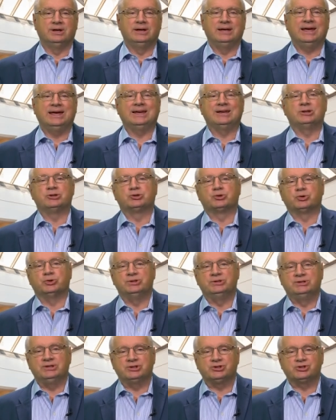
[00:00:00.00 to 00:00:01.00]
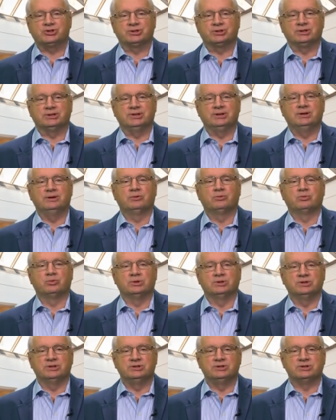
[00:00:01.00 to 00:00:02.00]
and traditionally
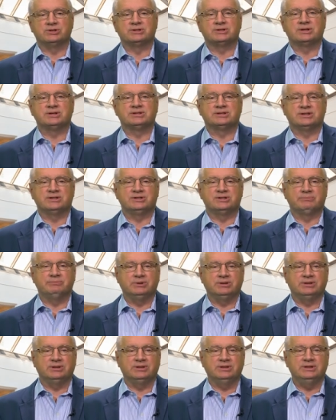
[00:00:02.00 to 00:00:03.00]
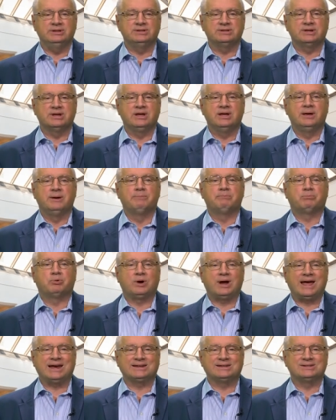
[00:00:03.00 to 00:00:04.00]
religious sensibilities,
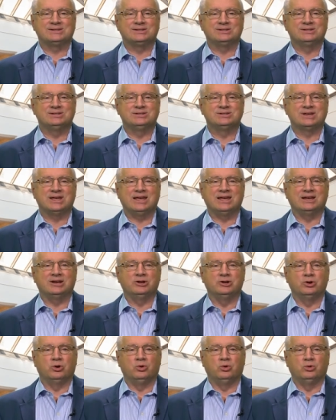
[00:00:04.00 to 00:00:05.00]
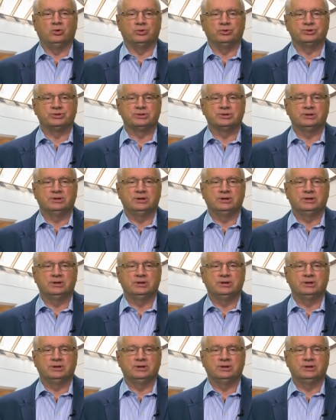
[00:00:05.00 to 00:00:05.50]
practices, and goals.